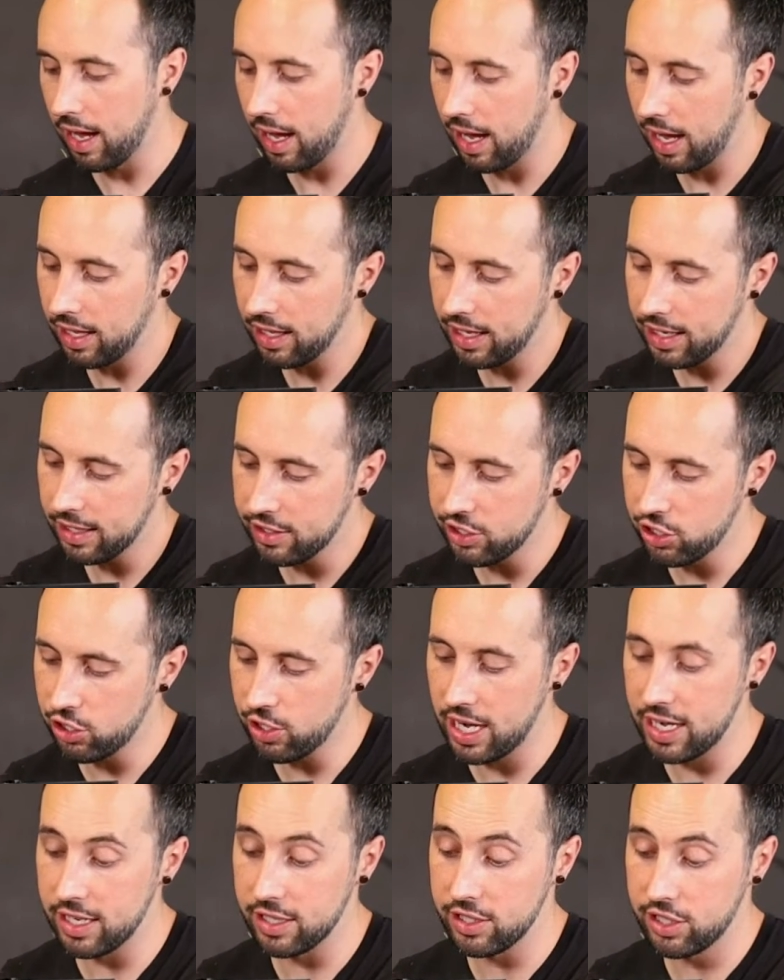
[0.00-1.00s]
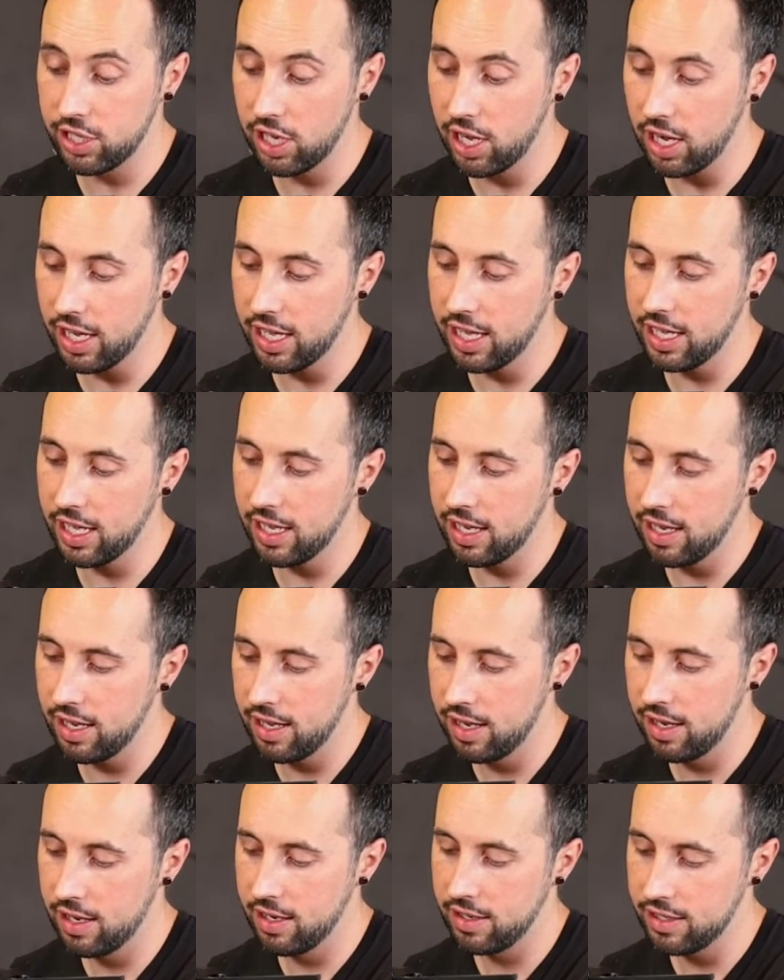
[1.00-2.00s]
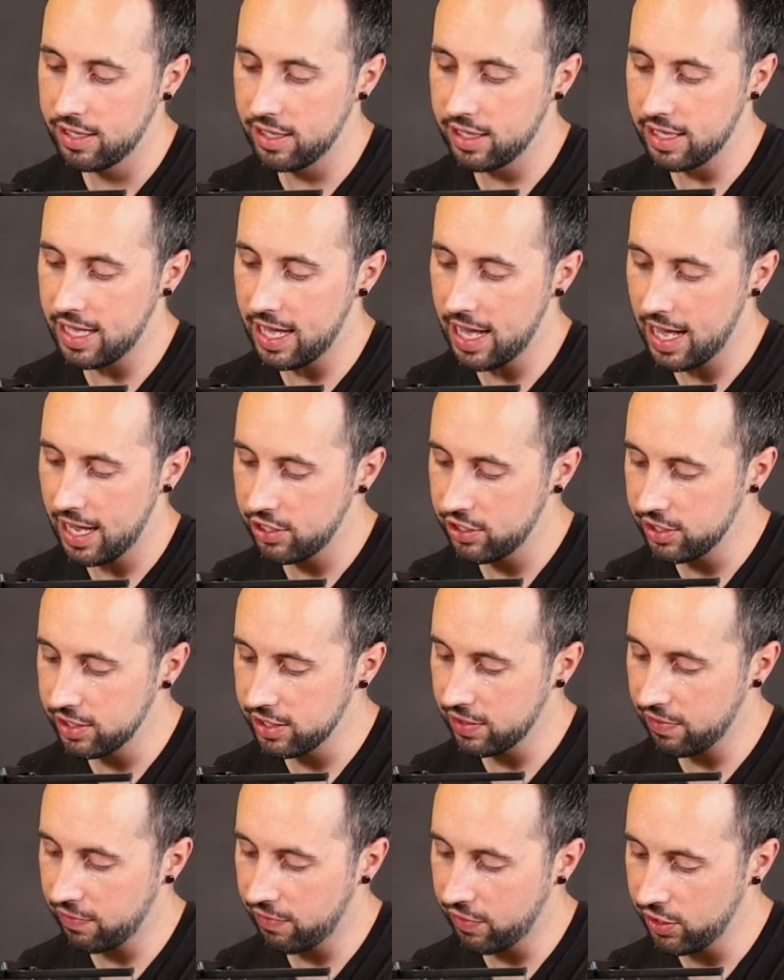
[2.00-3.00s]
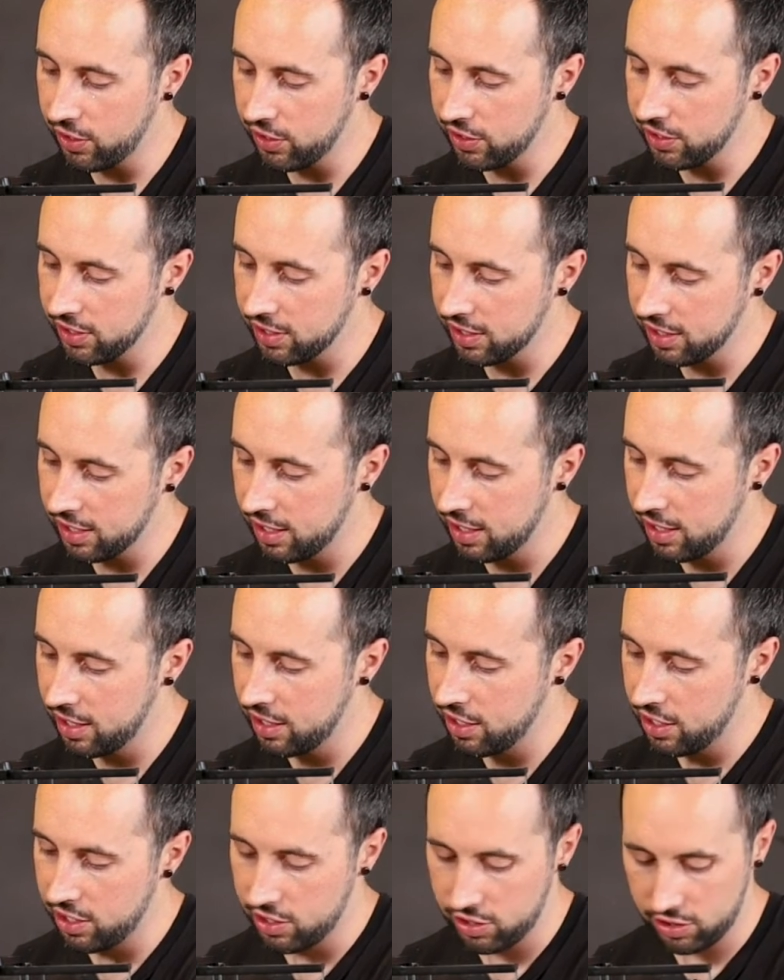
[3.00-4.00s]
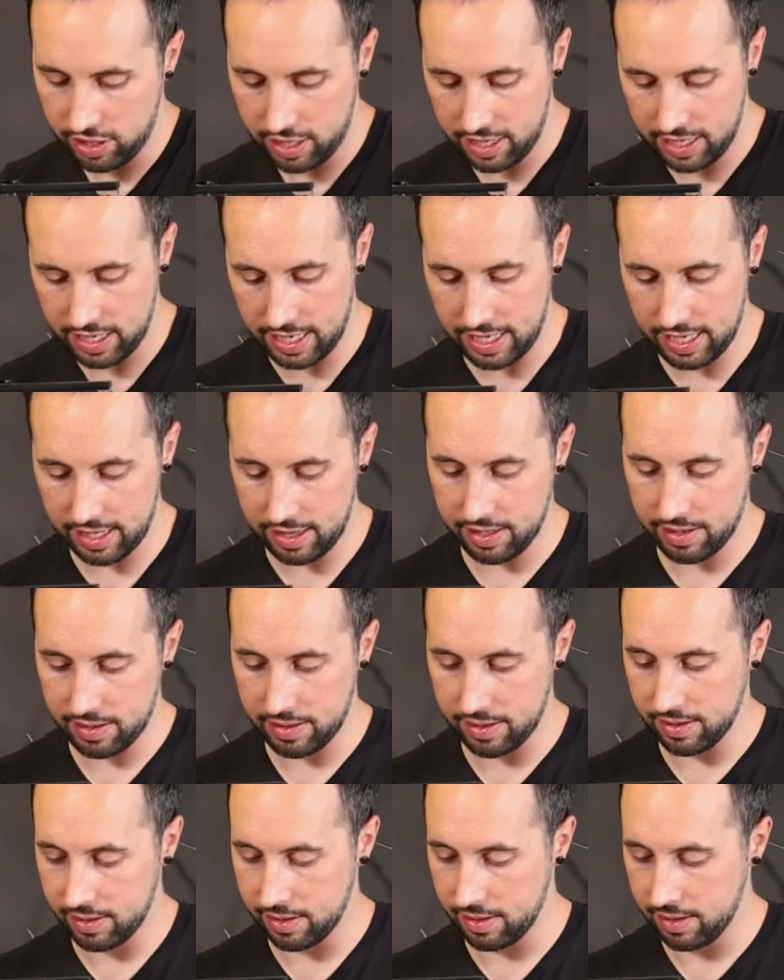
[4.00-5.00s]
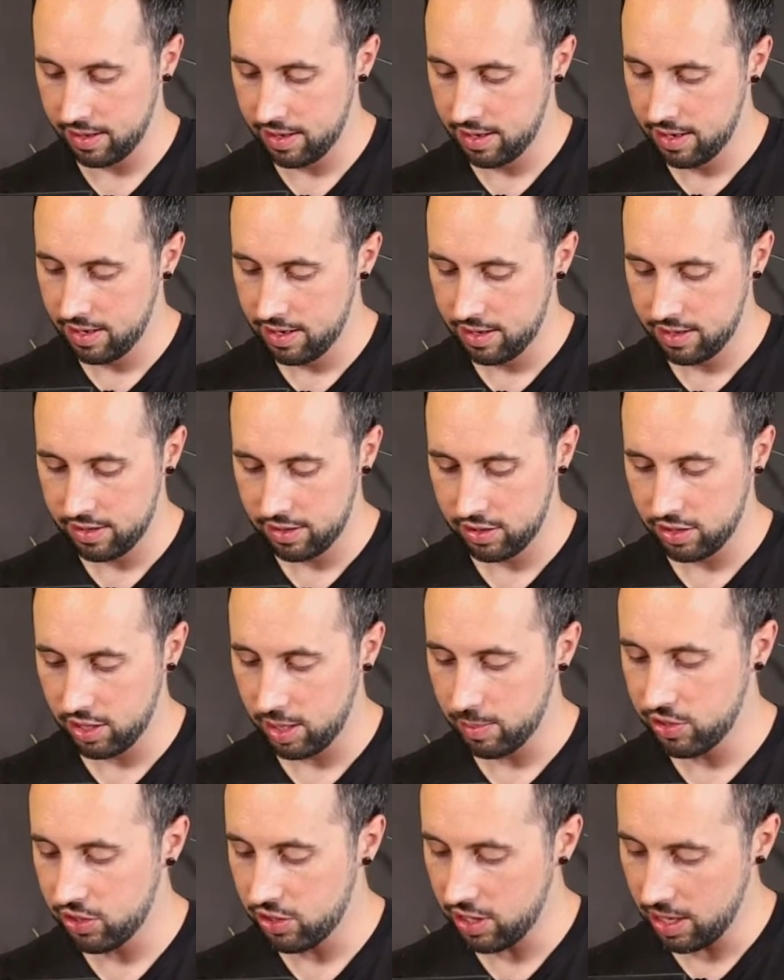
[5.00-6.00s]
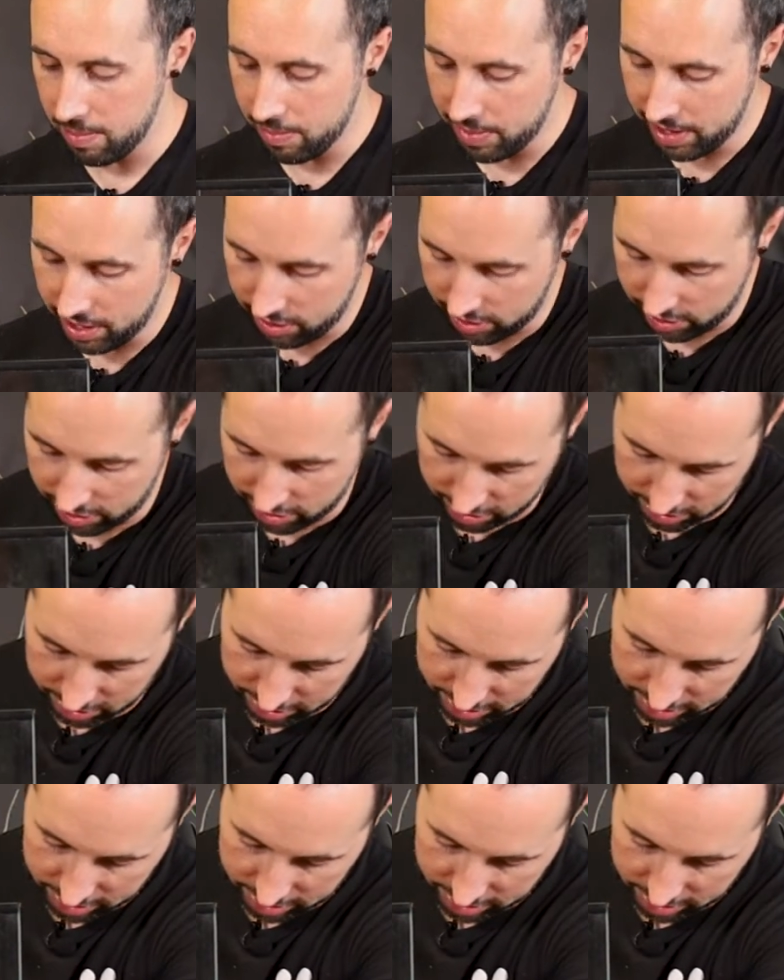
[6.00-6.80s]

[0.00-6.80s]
I like to try to tuck it to the edges first, trying to get the substrate barrier